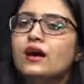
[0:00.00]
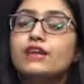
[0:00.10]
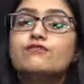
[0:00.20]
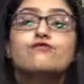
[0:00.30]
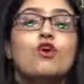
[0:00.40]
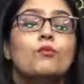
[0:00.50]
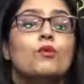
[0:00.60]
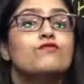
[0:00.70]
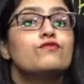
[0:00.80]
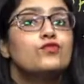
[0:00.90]
in form
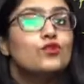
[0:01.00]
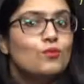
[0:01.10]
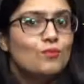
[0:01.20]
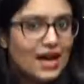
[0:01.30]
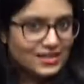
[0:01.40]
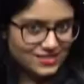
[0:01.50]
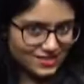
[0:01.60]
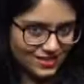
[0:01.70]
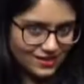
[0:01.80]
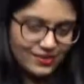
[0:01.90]
of
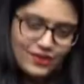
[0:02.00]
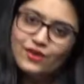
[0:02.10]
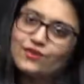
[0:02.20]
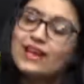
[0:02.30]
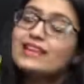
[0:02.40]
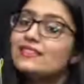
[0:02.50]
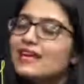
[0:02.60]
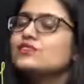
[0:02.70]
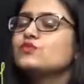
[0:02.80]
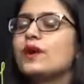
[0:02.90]
chromatin. Right, and
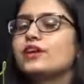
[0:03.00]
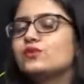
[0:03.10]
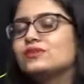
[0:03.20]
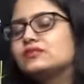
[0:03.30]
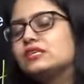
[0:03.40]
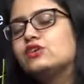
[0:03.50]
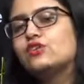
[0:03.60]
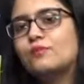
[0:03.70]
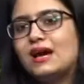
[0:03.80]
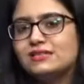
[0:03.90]
that is why you can see
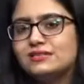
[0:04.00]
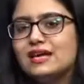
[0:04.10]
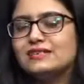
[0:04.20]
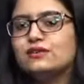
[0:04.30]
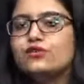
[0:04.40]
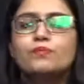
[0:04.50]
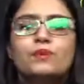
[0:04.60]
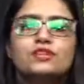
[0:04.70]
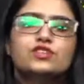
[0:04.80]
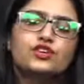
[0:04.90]
chromatin as a
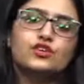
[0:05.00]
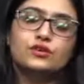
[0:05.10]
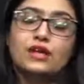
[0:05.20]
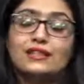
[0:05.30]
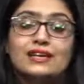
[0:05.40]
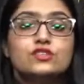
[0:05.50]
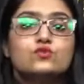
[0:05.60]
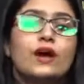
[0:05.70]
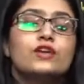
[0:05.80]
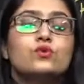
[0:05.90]
repeating, that is
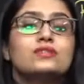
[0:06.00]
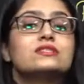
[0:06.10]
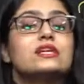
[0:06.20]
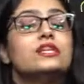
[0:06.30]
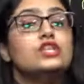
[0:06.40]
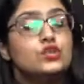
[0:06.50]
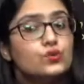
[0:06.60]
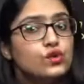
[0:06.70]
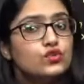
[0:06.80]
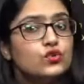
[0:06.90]
why you can see
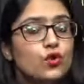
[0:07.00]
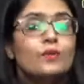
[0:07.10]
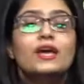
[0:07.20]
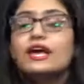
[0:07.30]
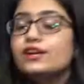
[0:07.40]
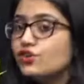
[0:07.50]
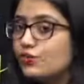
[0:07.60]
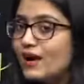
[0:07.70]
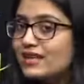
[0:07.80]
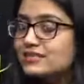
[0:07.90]
nucleosome in
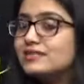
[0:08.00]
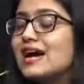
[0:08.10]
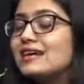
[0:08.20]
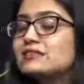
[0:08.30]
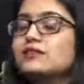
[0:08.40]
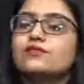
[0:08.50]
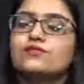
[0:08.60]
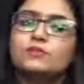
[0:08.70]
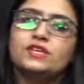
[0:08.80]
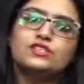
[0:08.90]
chromatin as a
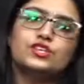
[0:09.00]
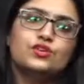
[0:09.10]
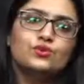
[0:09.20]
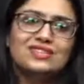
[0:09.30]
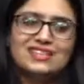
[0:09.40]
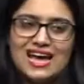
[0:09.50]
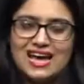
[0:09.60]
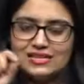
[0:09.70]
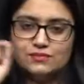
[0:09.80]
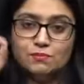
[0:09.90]
repeating unit,
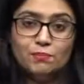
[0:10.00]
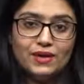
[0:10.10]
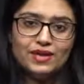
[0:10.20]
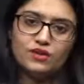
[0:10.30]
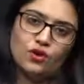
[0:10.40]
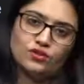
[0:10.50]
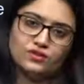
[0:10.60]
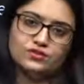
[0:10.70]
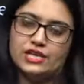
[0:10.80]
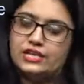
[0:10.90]
as bead on the
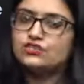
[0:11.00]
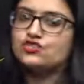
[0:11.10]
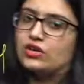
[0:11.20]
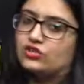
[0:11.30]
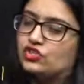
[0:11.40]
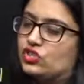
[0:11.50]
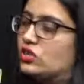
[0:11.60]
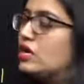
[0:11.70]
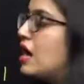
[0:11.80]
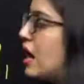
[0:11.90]
string structure
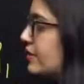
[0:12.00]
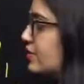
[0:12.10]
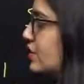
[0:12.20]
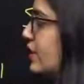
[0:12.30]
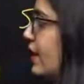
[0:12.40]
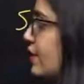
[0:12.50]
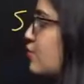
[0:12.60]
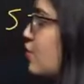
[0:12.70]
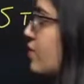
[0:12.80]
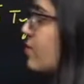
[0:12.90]
under an
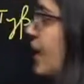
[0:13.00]
electron